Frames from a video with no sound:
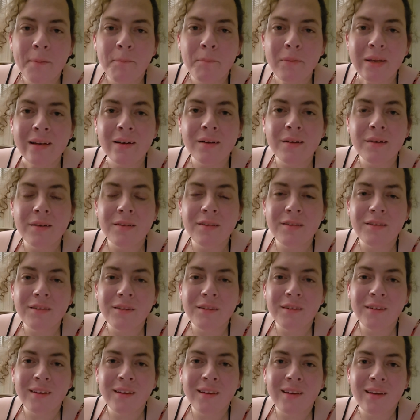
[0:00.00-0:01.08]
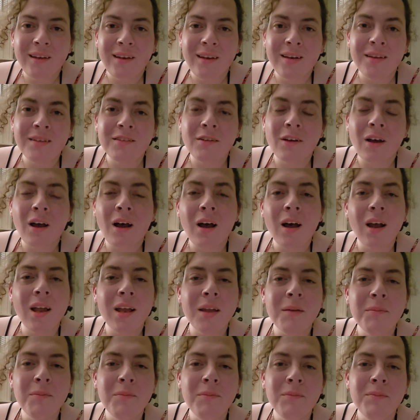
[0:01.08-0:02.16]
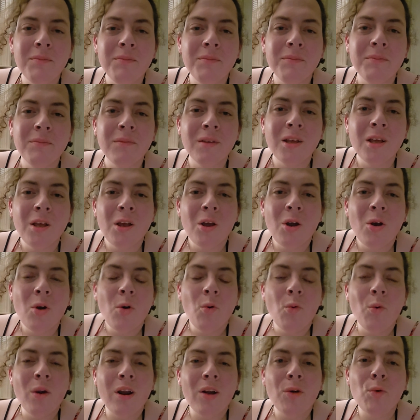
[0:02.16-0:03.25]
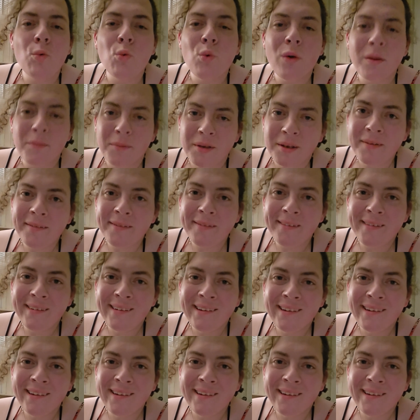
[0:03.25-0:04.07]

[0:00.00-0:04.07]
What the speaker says: Because in a time where women